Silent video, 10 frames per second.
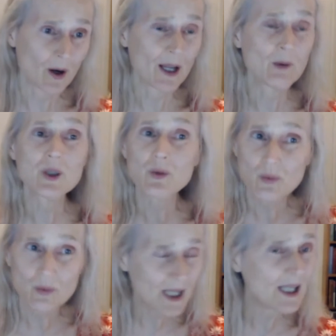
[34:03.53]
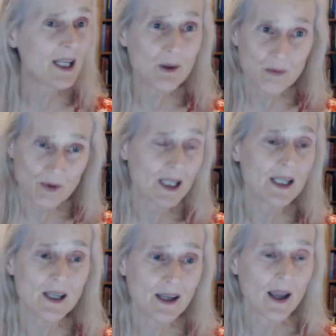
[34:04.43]
It was really,
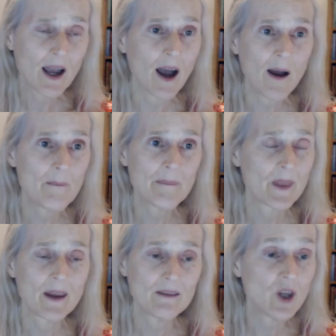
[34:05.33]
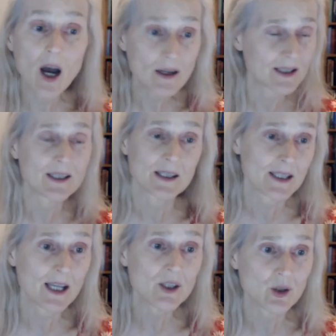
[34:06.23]
really um, not a
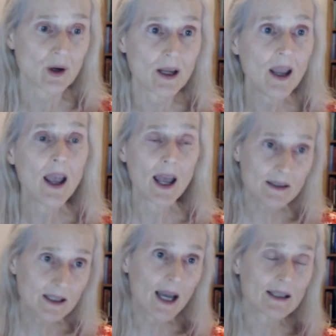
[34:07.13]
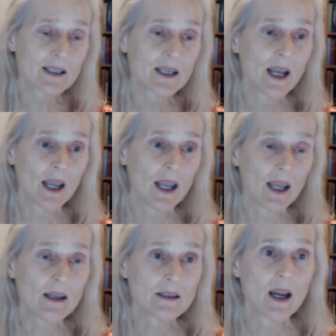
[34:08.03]
success story. And yet
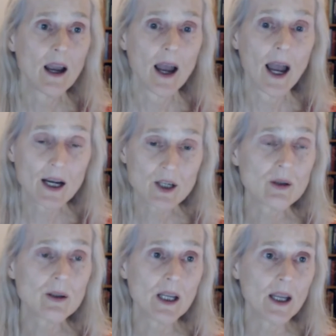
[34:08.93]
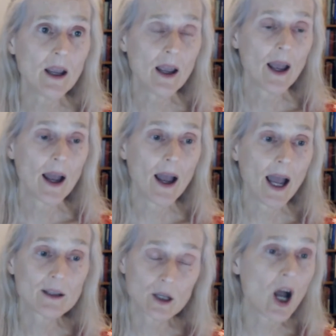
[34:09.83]
it actually
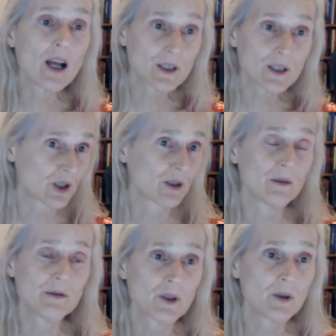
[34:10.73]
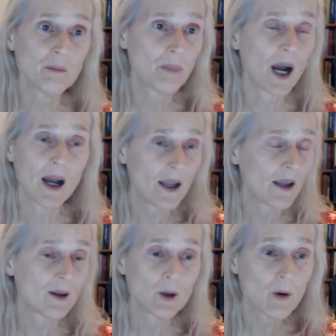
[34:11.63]
had lost serfdom by,
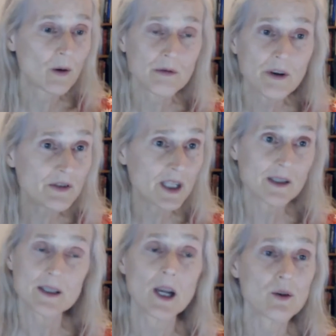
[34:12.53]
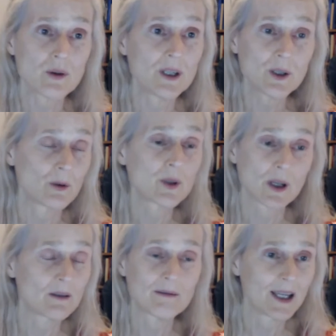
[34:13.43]
you know, the fifteenth century. So it, was,
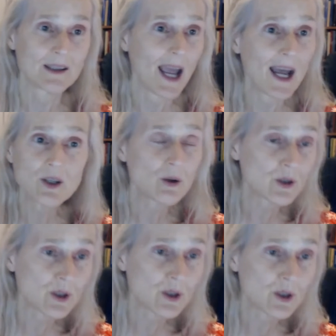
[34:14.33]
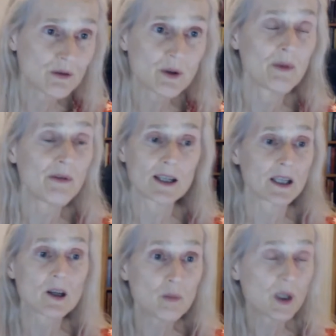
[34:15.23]
it, it had no serfdom. In fact,
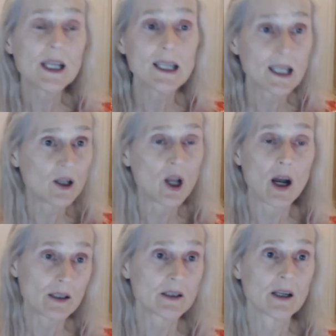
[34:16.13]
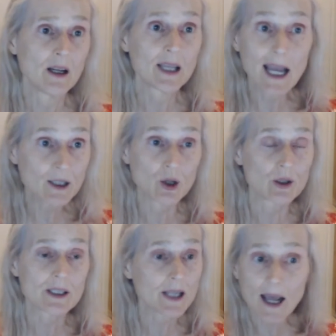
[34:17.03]
it completely lost
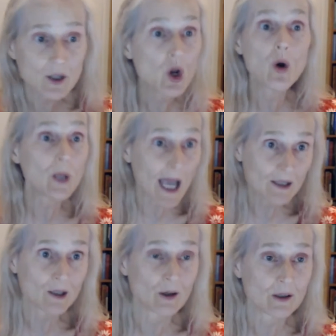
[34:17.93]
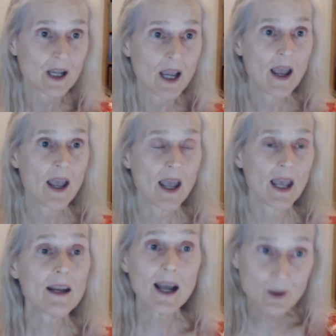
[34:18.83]
landlords. It had no landlords.
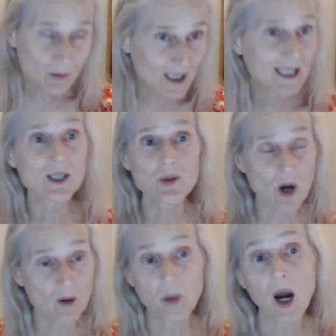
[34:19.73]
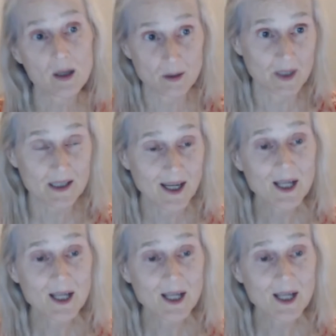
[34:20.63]
It had a really strong parliament.